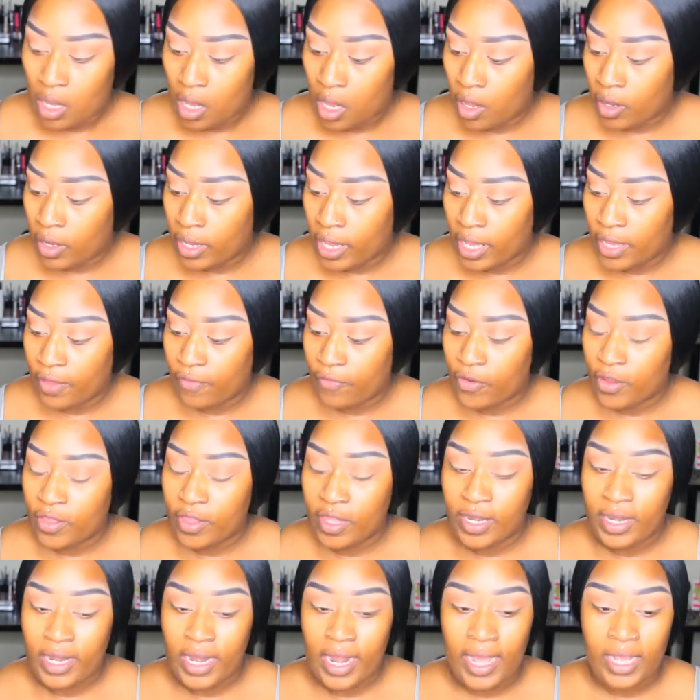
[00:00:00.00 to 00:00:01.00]
Okay, for
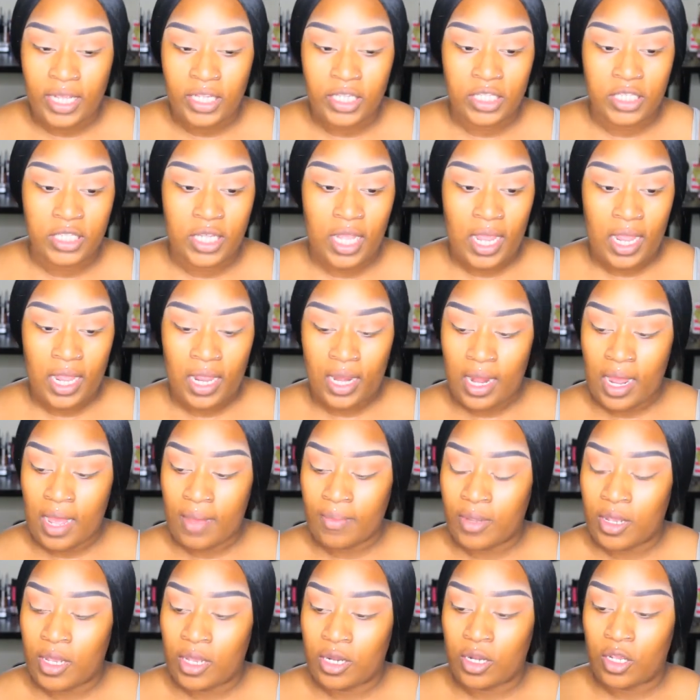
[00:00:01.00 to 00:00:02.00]
the next shade,
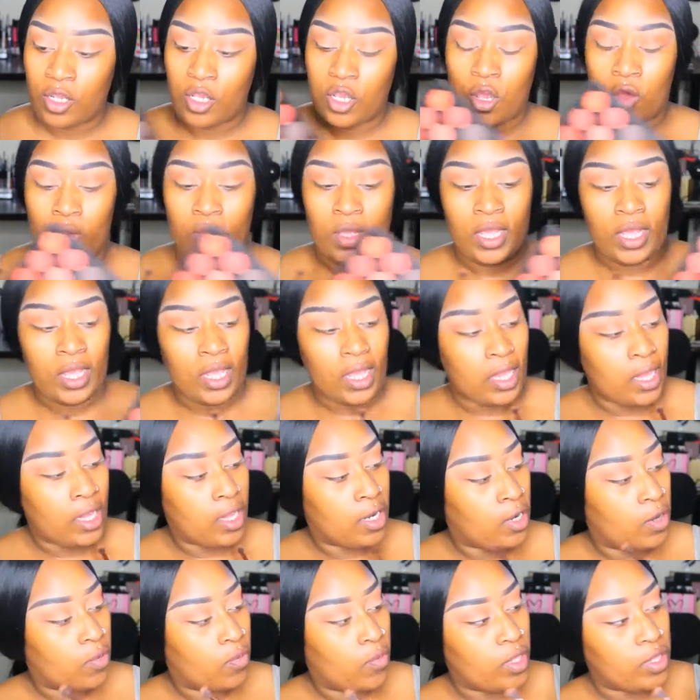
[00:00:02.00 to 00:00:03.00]
I'm going to go
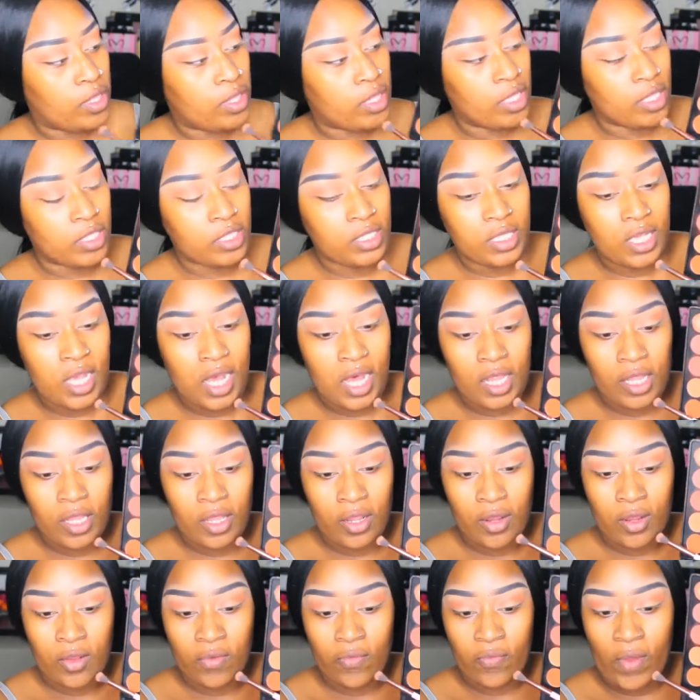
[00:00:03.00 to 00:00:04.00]
in with this
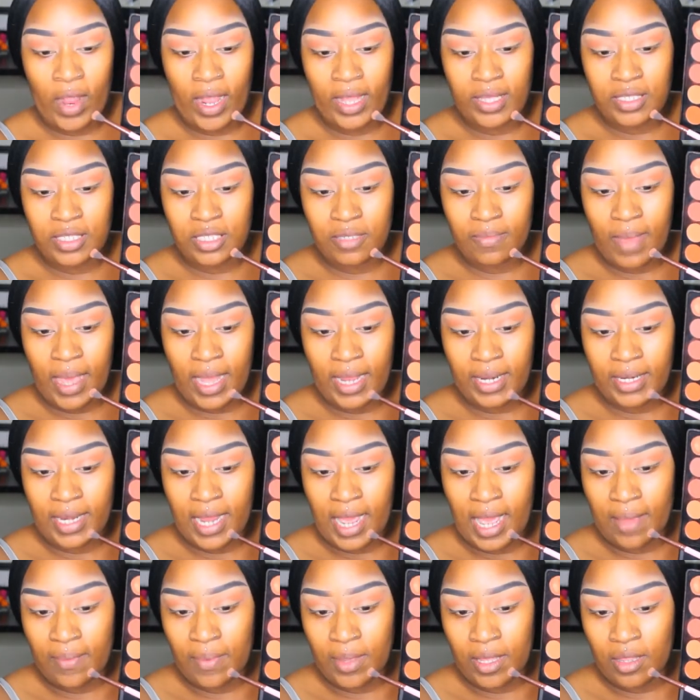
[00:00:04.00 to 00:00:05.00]
color right smack
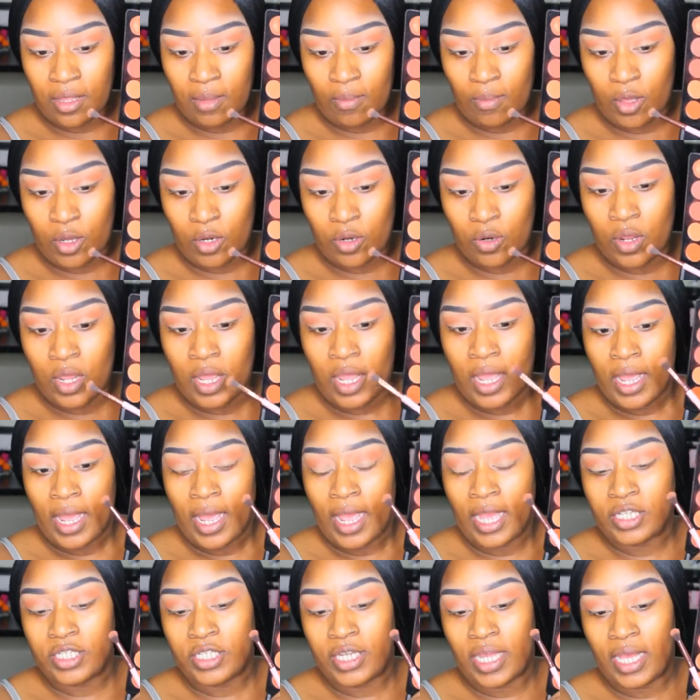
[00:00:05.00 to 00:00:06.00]
dab in the middle.
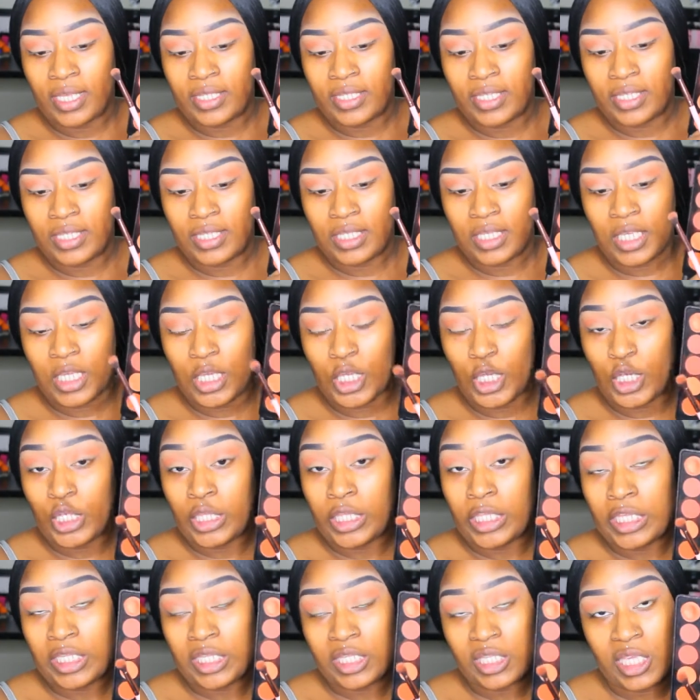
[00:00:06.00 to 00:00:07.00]
As you guys can see here,
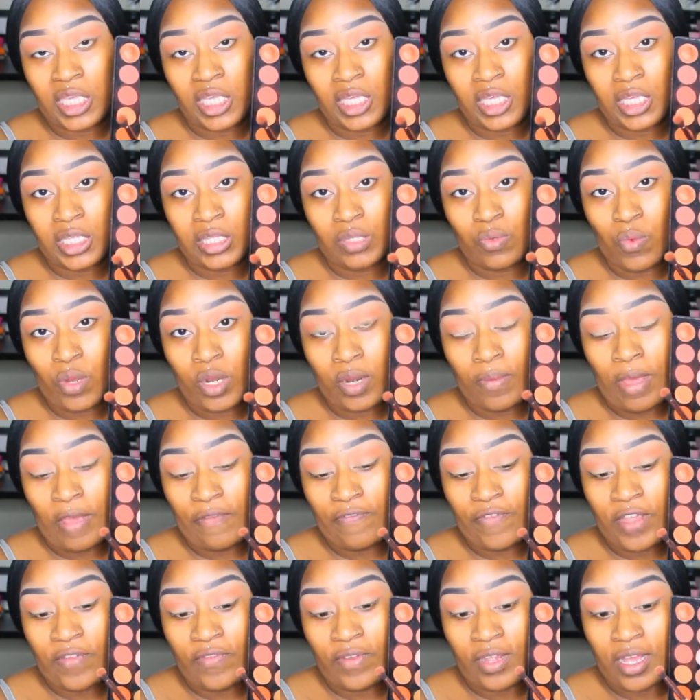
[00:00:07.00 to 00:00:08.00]
this is one of my
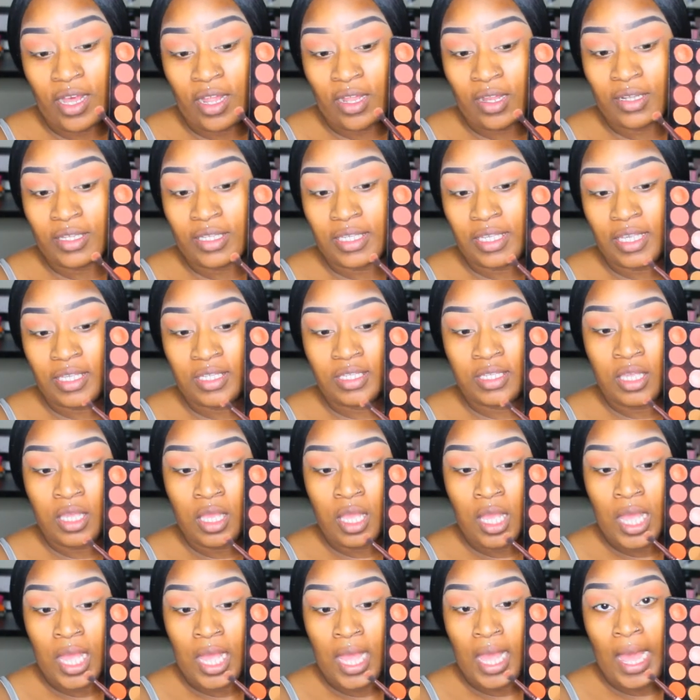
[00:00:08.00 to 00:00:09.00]
favorite colors because
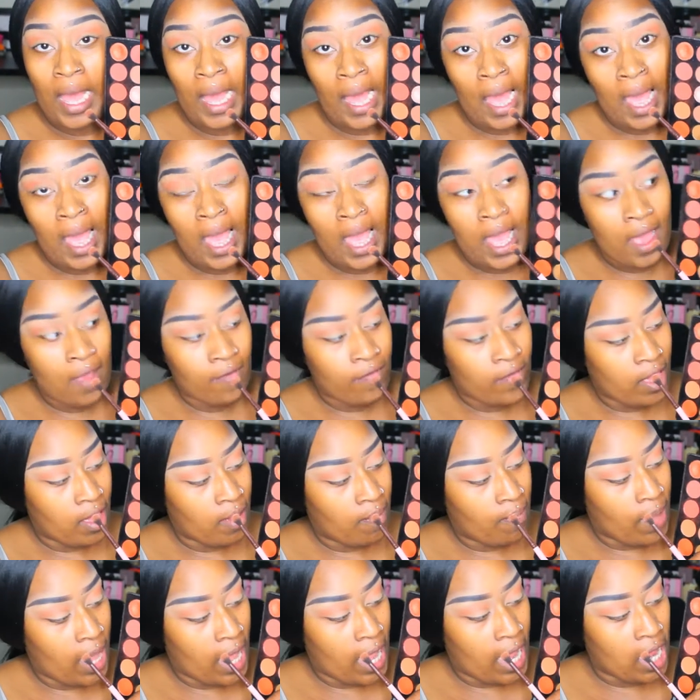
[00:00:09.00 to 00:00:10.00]
I have
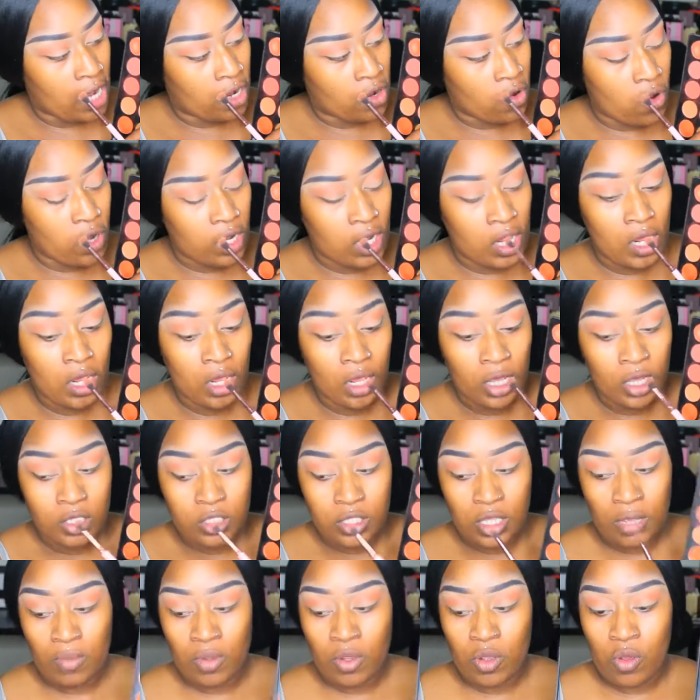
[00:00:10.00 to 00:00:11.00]
hit pan on it.
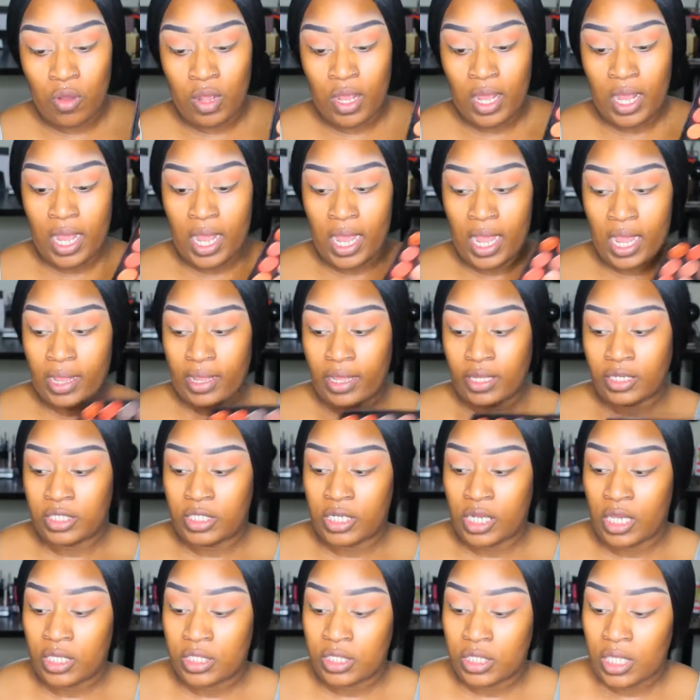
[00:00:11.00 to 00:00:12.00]
So I'm going to go ahead and
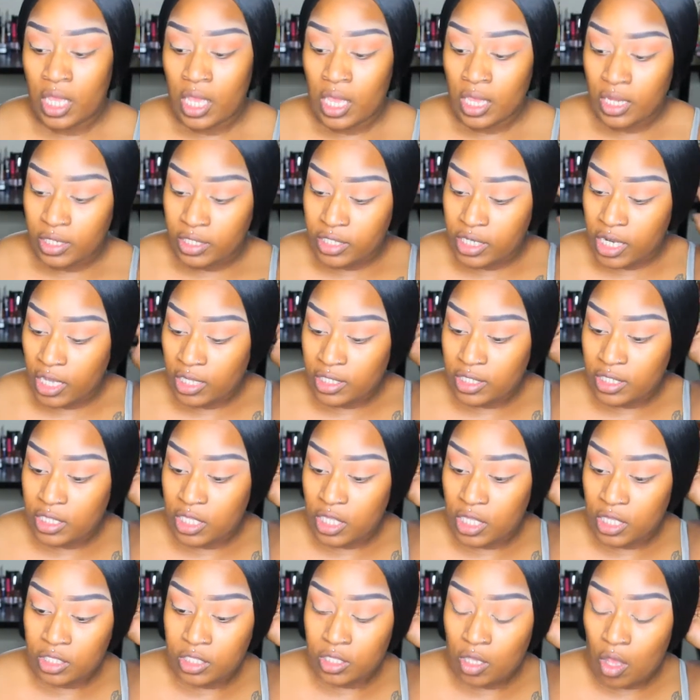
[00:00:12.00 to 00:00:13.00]
just dust
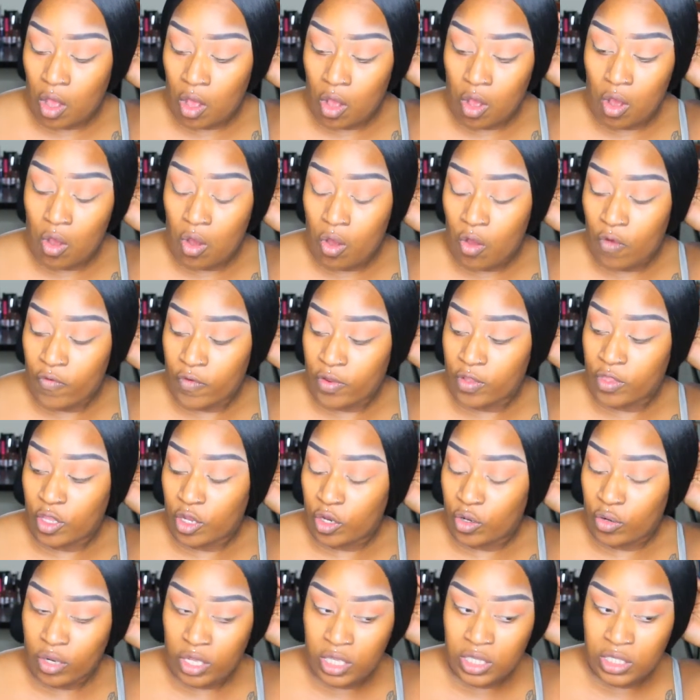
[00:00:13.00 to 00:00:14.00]
this all over the
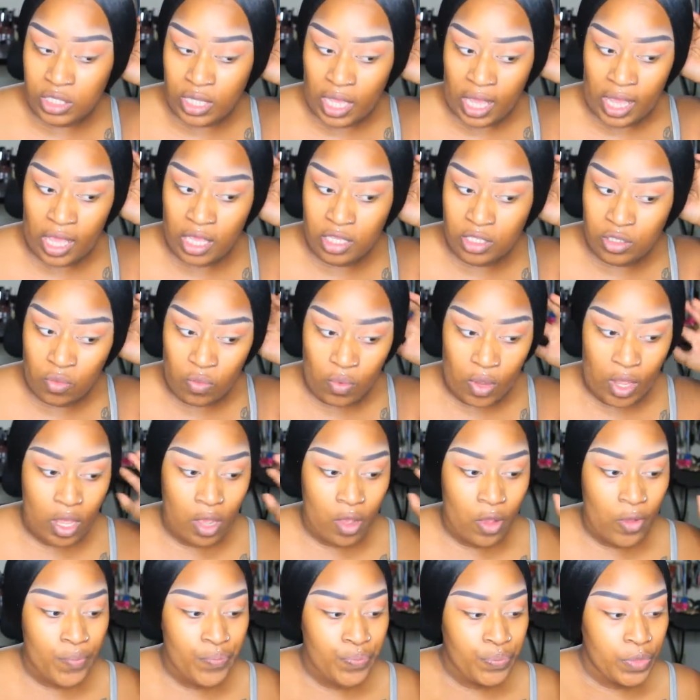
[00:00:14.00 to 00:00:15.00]
crease as
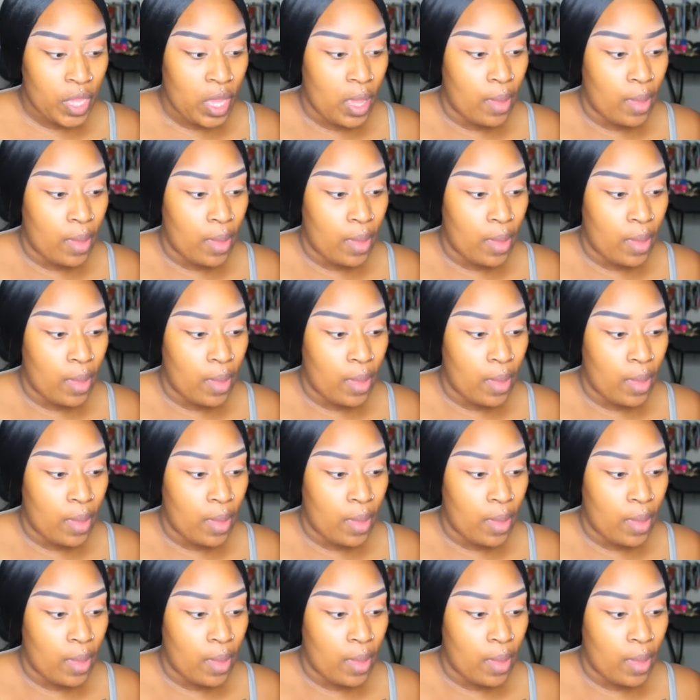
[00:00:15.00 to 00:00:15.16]
well.